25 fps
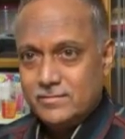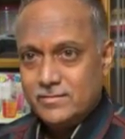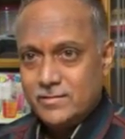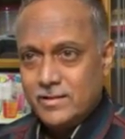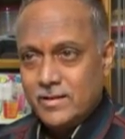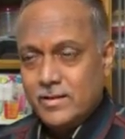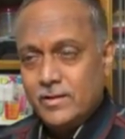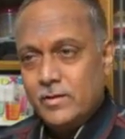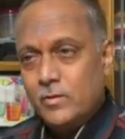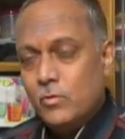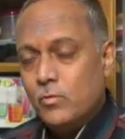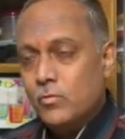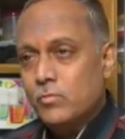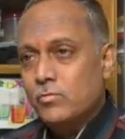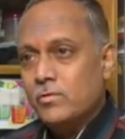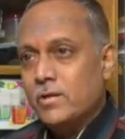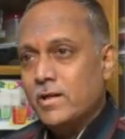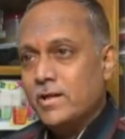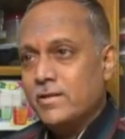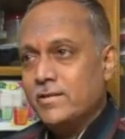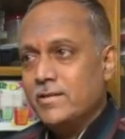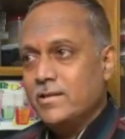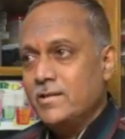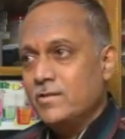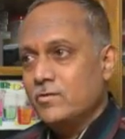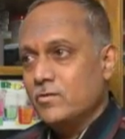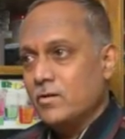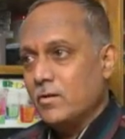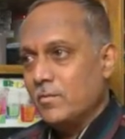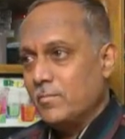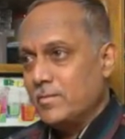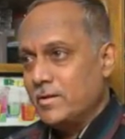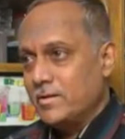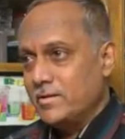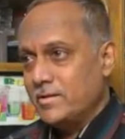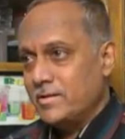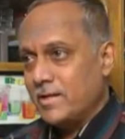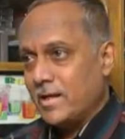He knew that these
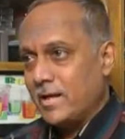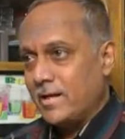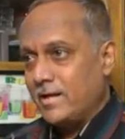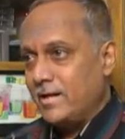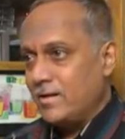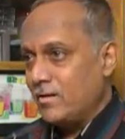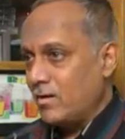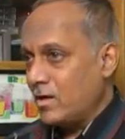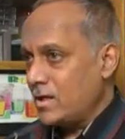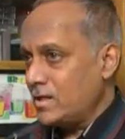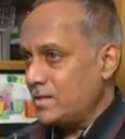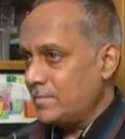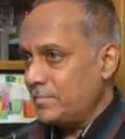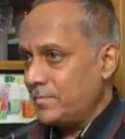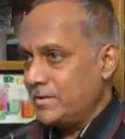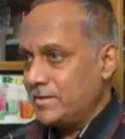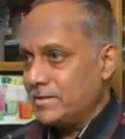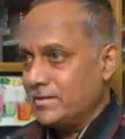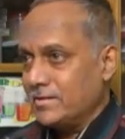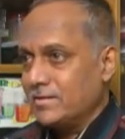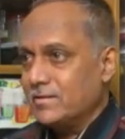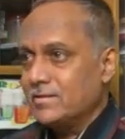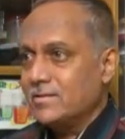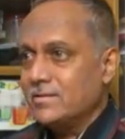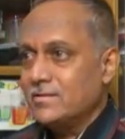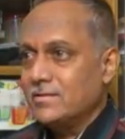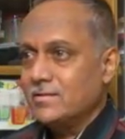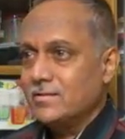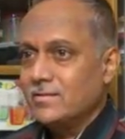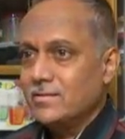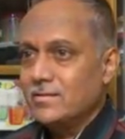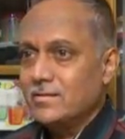omens are inauspicious,